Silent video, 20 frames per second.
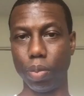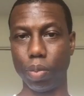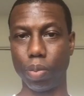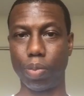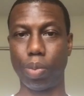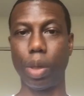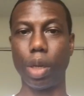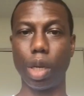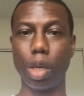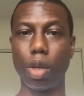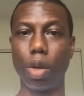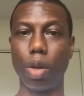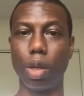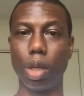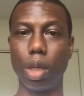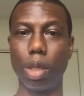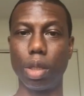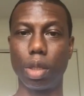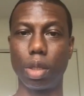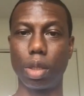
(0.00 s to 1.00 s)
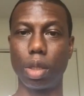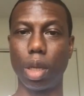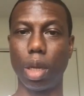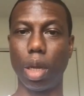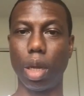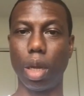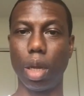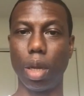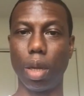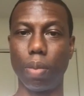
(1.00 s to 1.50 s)
put it on this
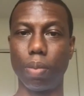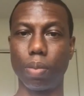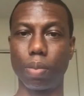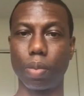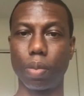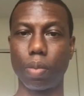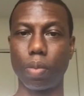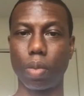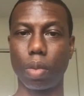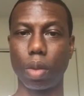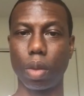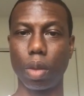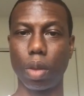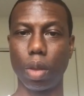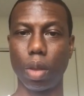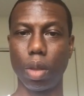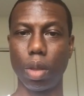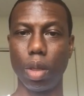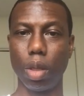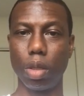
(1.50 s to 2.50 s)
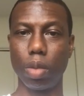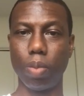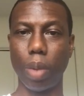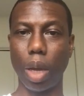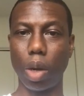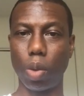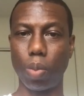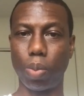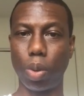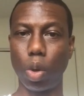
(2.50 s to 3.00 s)

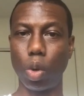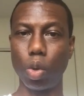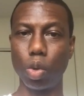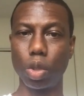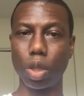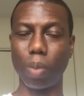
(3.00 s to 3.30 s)
metal post.